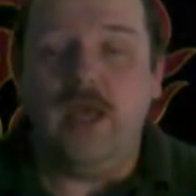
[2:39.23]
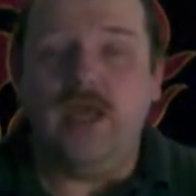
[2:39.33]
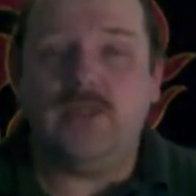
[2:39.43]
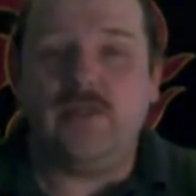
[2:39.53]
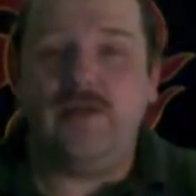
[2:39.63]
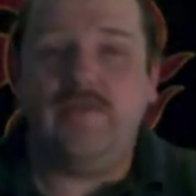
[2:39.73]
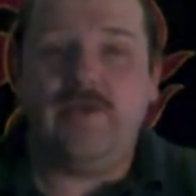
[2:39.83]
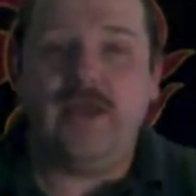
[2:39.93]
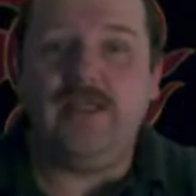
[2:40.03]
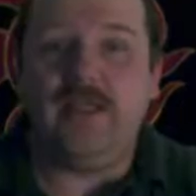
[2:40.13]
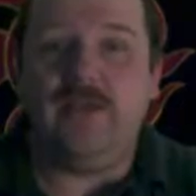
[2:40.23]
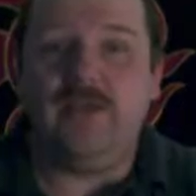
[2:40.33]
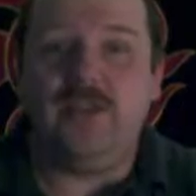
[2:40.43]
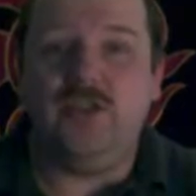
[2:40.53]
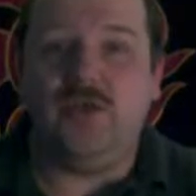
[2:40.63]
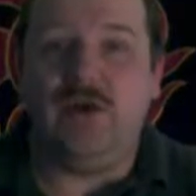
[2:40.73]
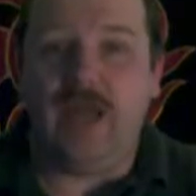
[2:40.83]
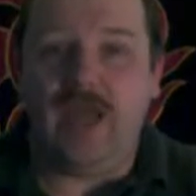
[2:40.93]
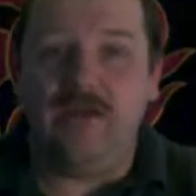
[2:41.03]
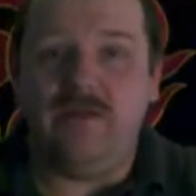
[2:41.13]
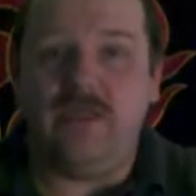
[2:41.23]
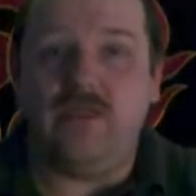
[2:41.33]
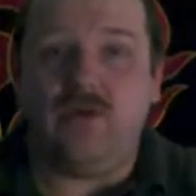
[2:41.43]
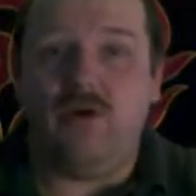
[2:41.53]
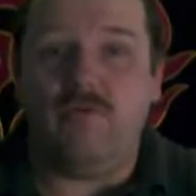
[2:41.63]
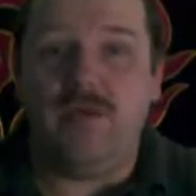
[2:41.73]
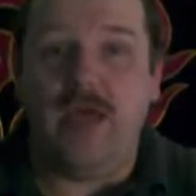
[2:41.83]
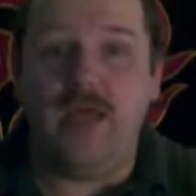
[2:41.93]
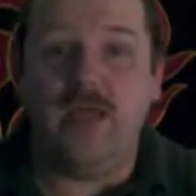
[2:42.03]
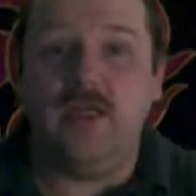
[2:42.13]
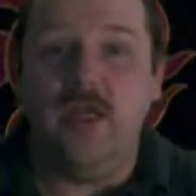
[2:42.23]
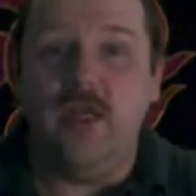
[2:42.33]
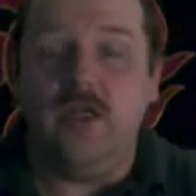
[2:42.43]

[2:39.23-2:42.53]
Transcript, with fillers: If somebody finds out that you're an atheist or a pagan,